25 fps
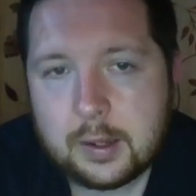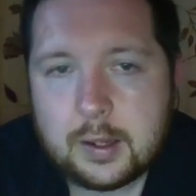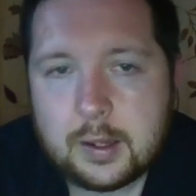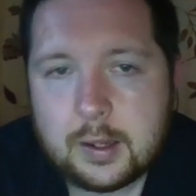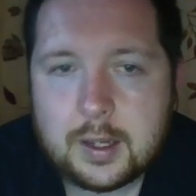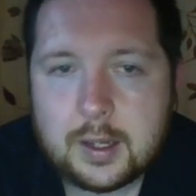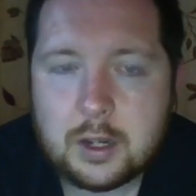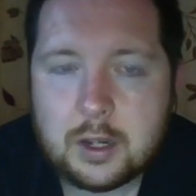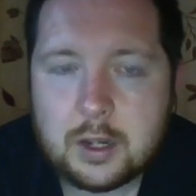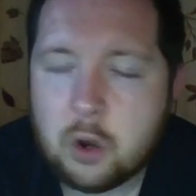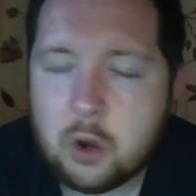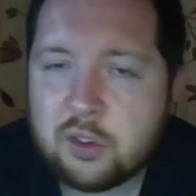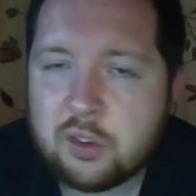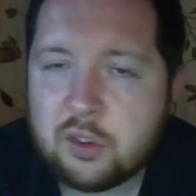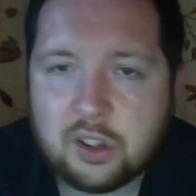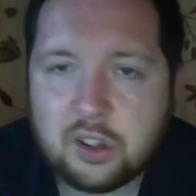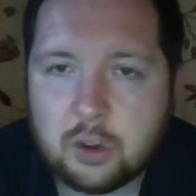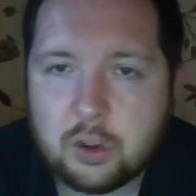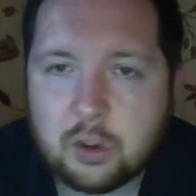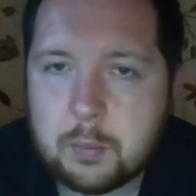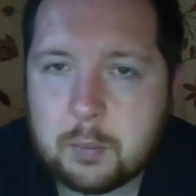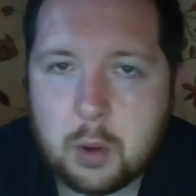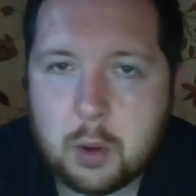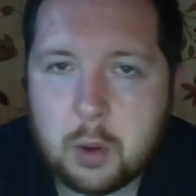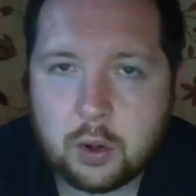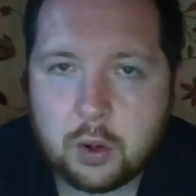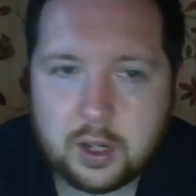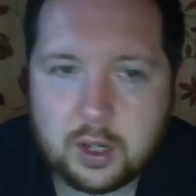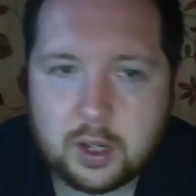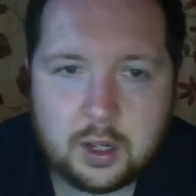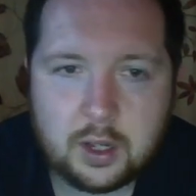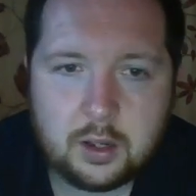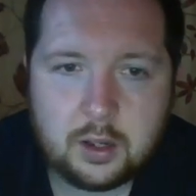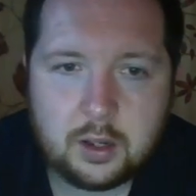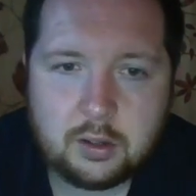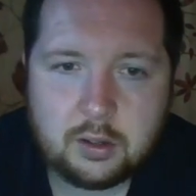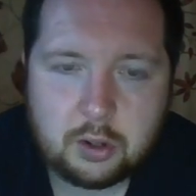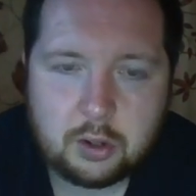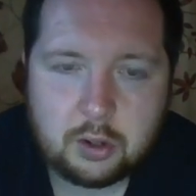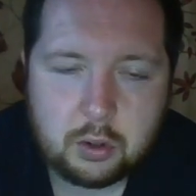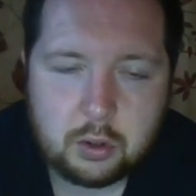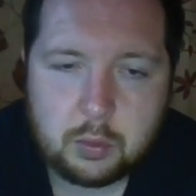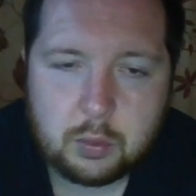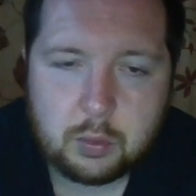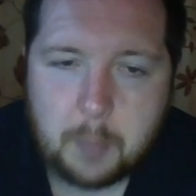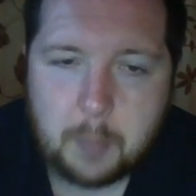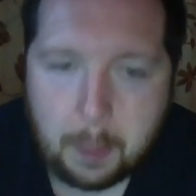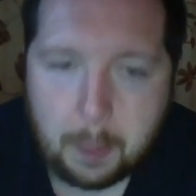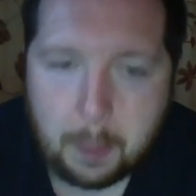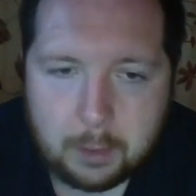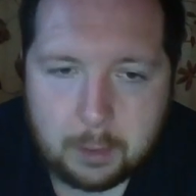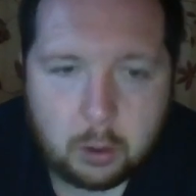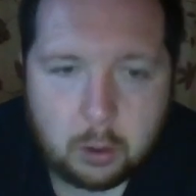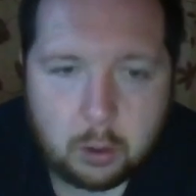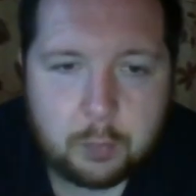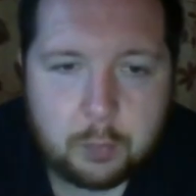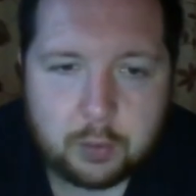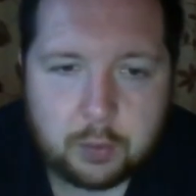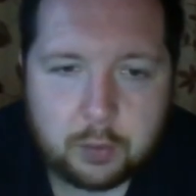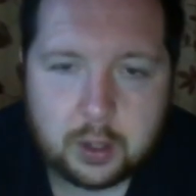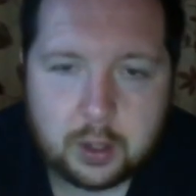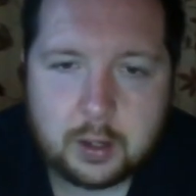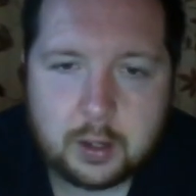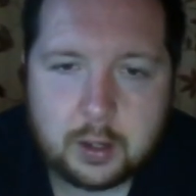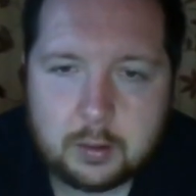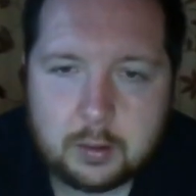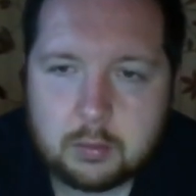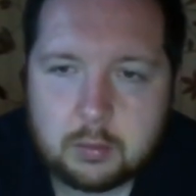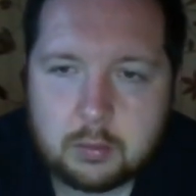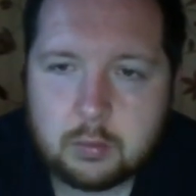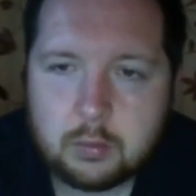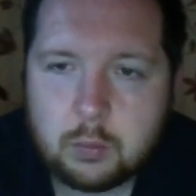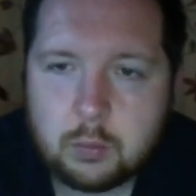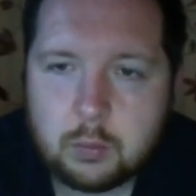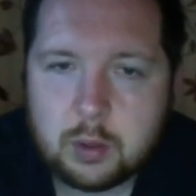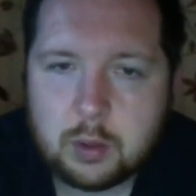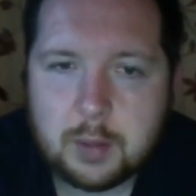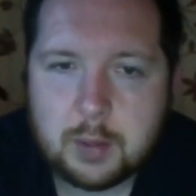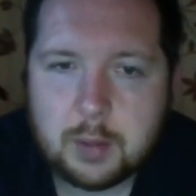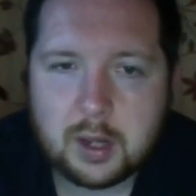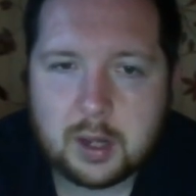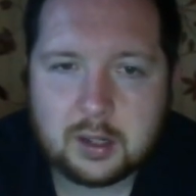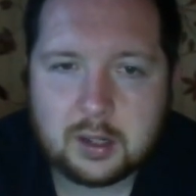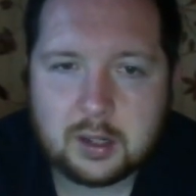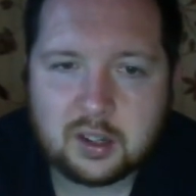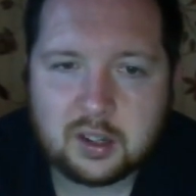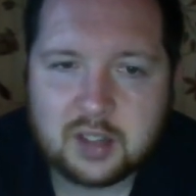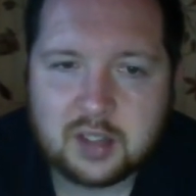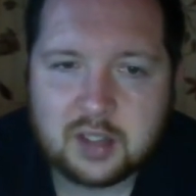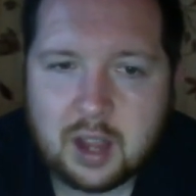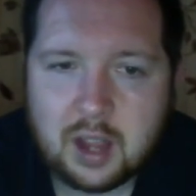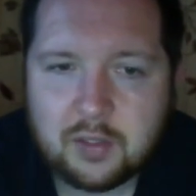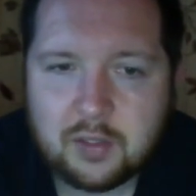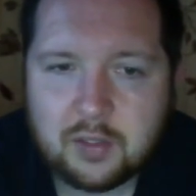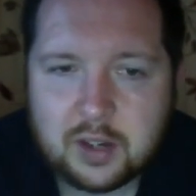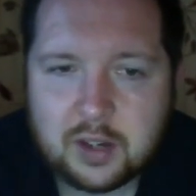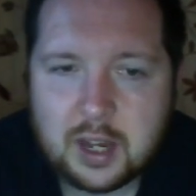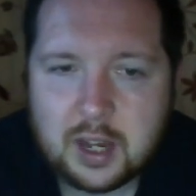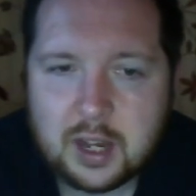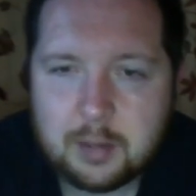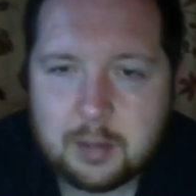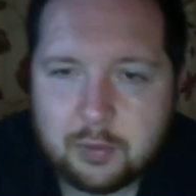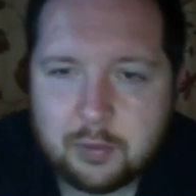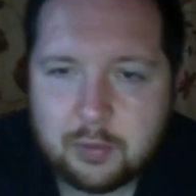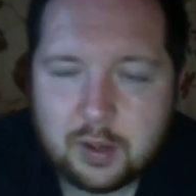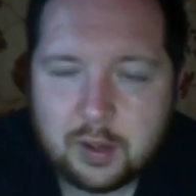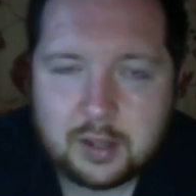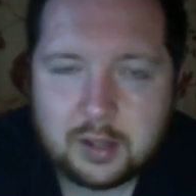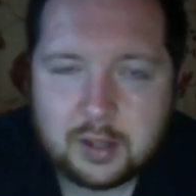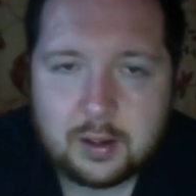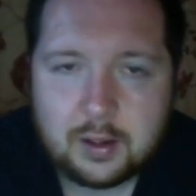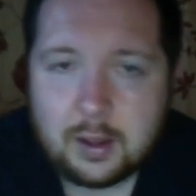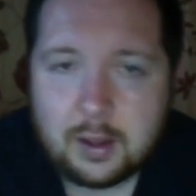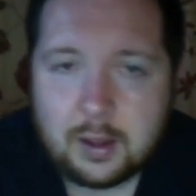he knows his own body, so hopefully with the medical staff can get him fit,